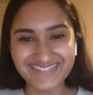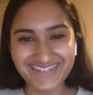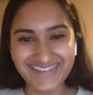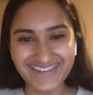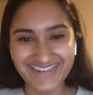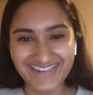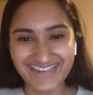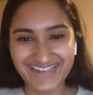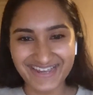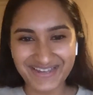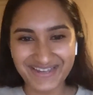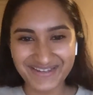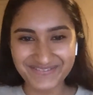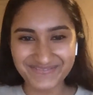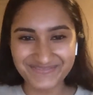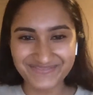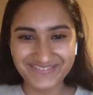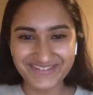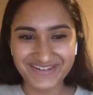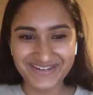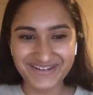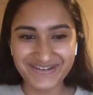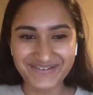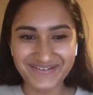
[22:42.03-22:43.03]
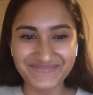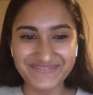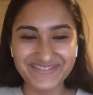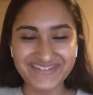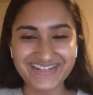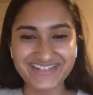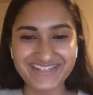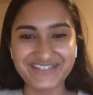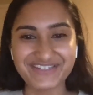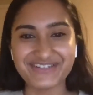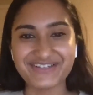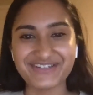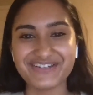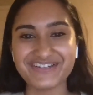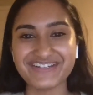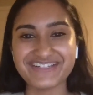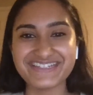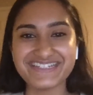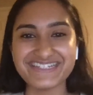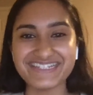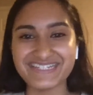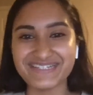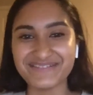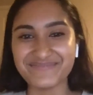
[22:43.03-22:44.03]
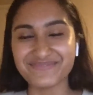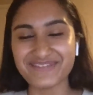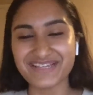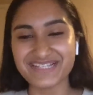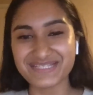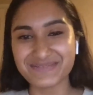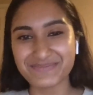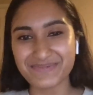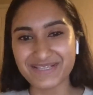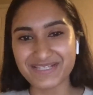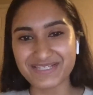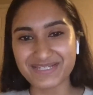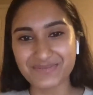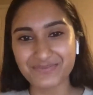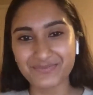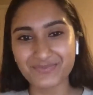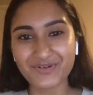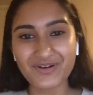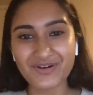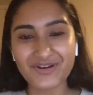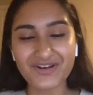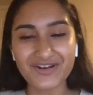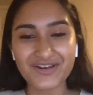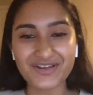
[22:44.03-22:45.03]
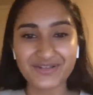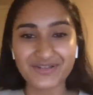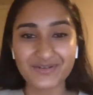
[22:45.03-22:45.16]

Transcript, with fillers: I have um, an engineering team that's based abroad,